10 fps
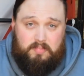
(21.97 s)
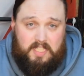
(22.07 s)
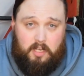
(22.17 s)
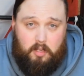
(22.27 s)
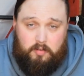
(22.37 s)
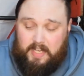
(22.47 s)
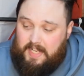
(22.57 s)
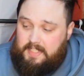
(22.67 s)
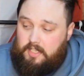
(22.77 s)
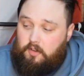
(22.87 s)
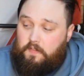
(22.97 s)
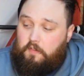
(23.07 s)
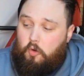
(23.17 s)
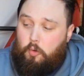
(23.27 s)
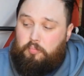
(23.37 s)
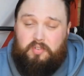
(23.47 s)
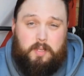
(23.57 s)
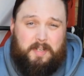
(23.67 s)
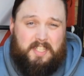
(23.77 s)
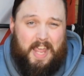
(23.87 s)
silicone neck seal for pretty
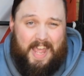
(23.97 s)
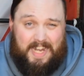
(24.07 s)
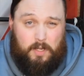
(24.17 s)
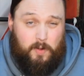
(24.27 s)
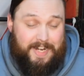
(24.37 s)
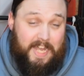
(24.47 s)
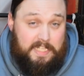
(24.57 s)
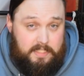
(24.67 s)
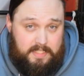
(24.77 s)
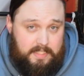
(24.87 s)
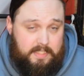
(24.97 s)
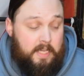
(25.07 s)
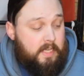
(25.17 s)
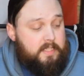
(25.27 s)
much anyone else's